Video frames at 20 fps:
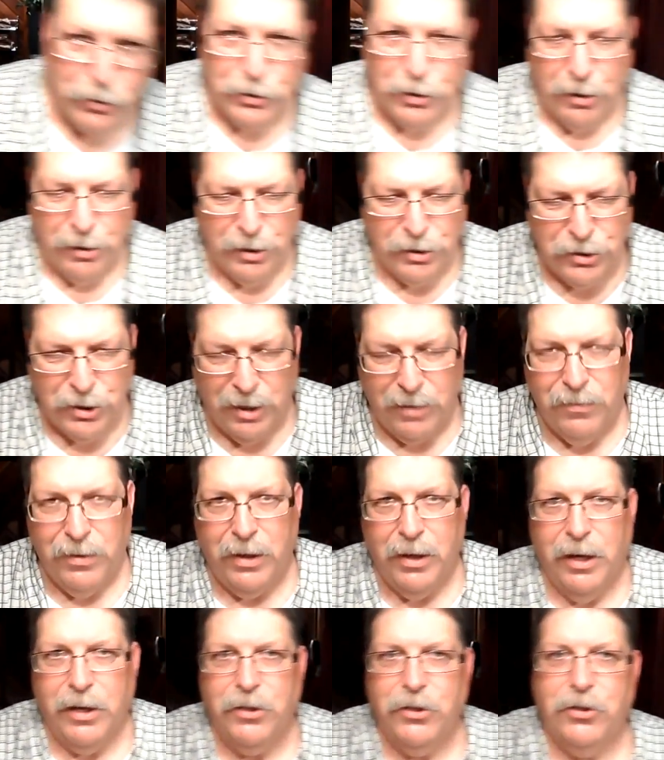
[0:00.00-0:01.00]
I first started
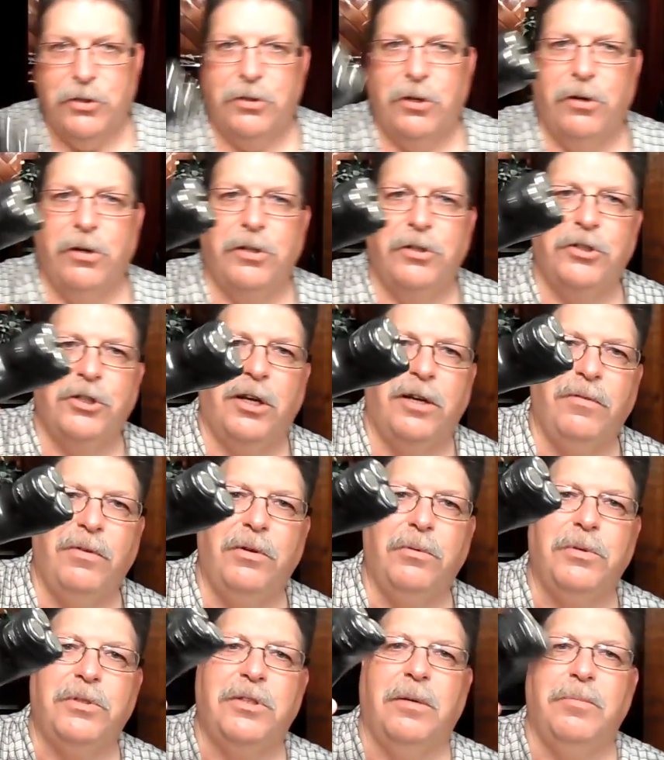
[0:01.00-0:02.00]
shaving, I started
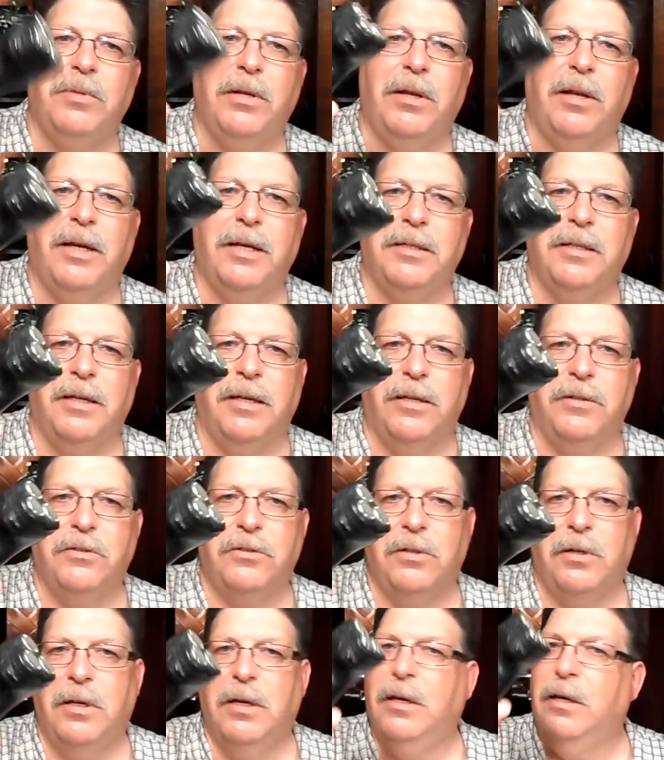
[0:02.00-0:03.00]
shaving with something like
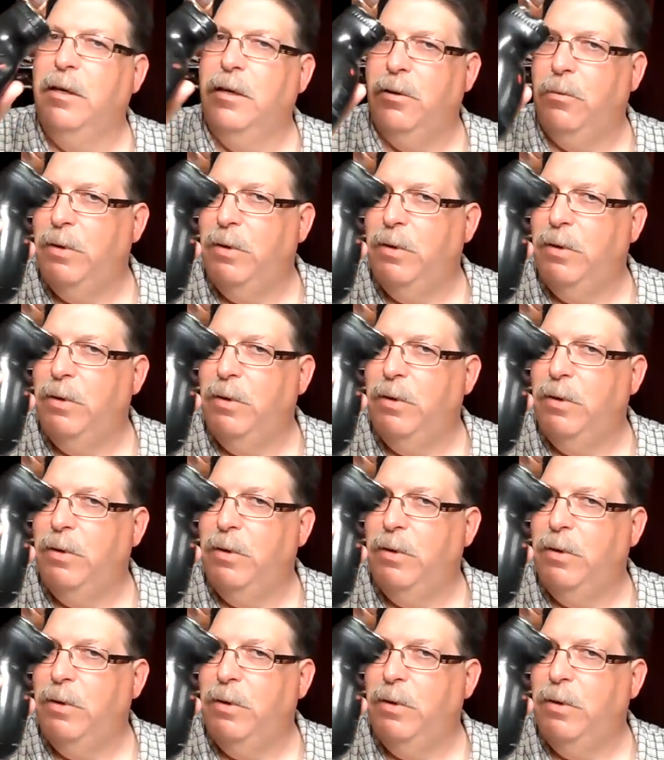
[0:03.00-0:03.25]
this.